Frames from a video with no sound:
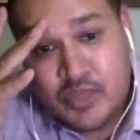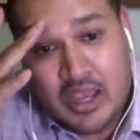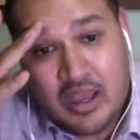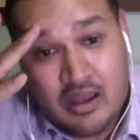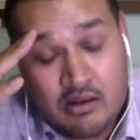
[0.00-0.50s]

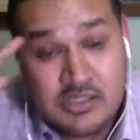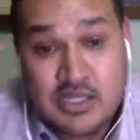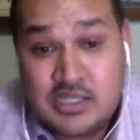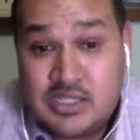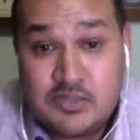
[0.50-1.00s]

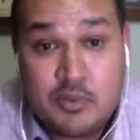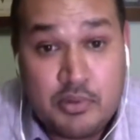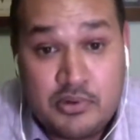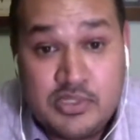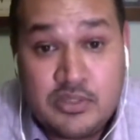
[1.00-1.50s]
Alsace has been
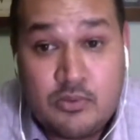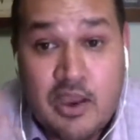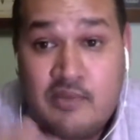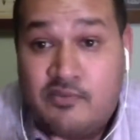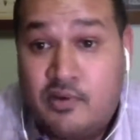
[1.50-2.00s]
producing
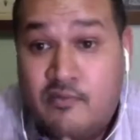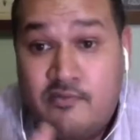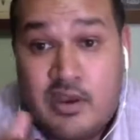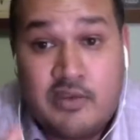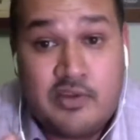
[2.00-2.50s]
wine for a
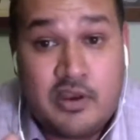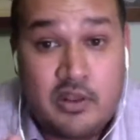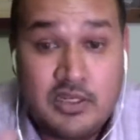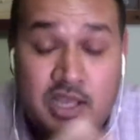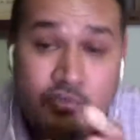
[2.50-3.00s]
very, very
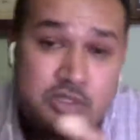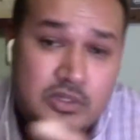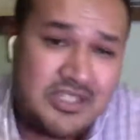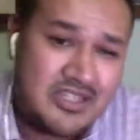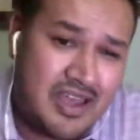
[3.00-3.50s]
long time. So
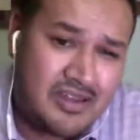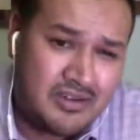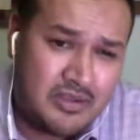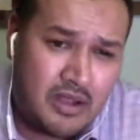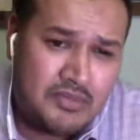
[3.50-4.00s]
it's not
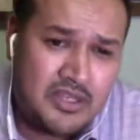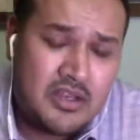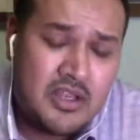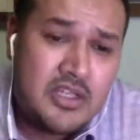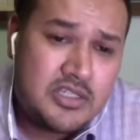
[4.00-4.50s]
uncommon
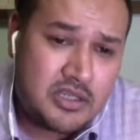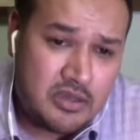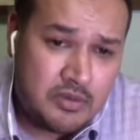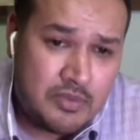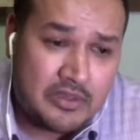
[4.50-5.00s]
to
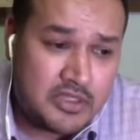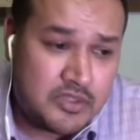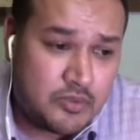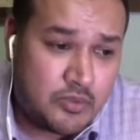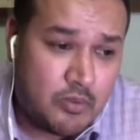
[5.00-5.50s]
hear about these
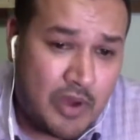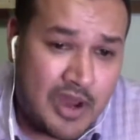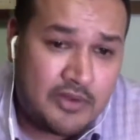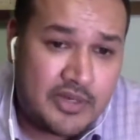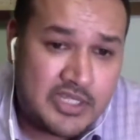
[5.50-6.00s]

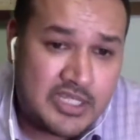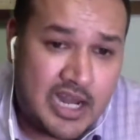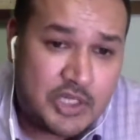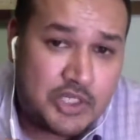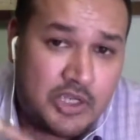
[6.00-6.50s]
wineries that
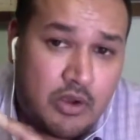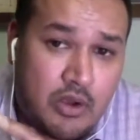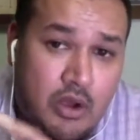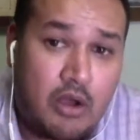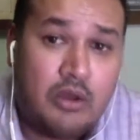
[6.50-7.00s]
actually
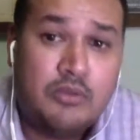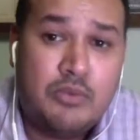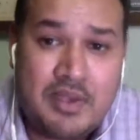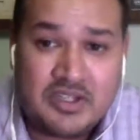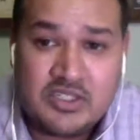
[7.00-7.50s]
go all the
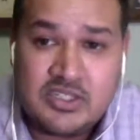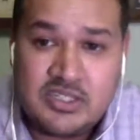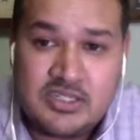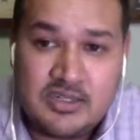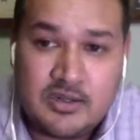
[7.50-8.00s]
way back to the
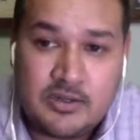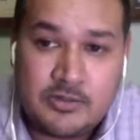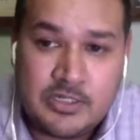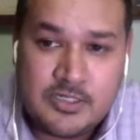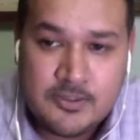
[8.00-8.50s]

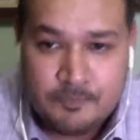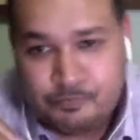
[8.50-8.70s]
1600s.